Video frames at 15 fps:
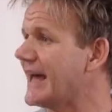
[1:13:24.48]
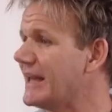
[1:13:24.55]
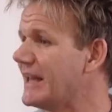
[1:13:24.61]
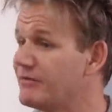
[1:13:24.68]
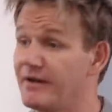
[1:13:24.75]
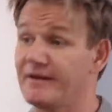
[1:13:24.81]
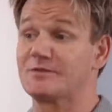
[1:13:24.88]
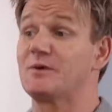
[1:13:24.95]
that
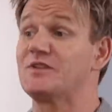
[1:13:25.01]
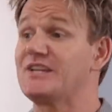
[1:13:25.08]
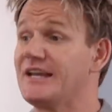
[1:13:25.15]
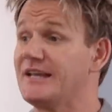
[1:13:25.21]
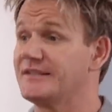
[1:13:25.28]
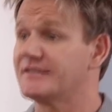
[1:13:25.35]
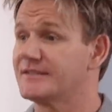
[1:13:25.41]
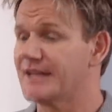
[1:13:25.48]
level of
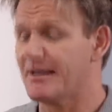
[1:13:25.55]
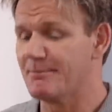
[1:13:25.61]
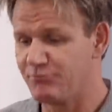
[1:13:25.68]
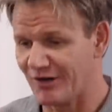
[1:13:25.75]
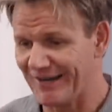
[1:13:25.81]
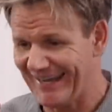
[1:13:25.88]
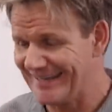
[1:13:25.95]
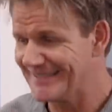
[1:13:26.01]
expertise and
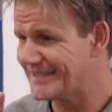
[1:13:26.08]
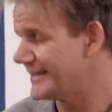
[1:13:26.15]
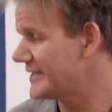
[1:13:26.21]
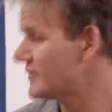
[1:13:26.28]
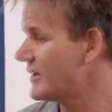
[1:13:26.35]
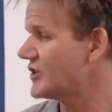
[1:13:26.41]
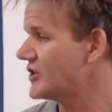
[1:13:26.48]
put it into this